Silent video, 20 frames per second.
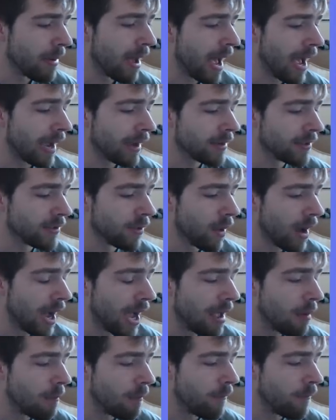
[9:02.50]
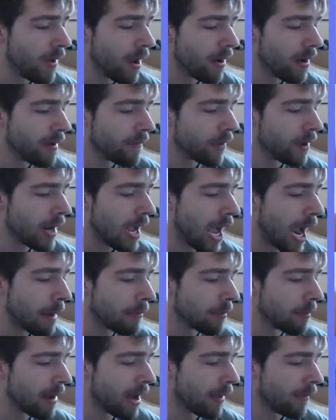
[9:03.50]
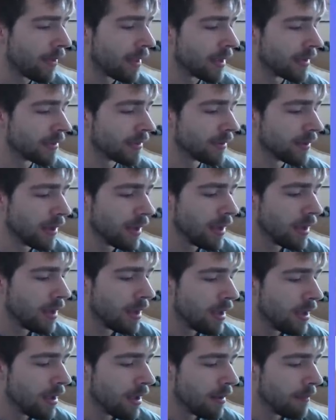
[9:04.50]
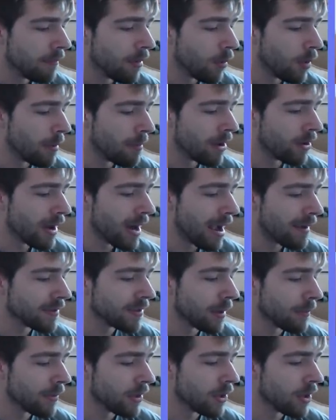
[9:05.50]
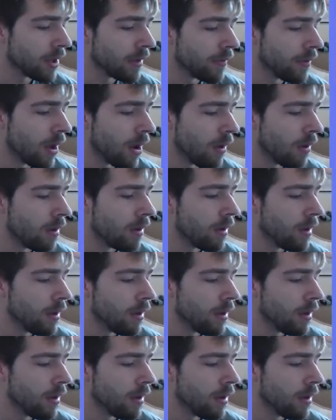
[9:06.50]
pack, so I am very, very hyped about this. But we better have something good, though.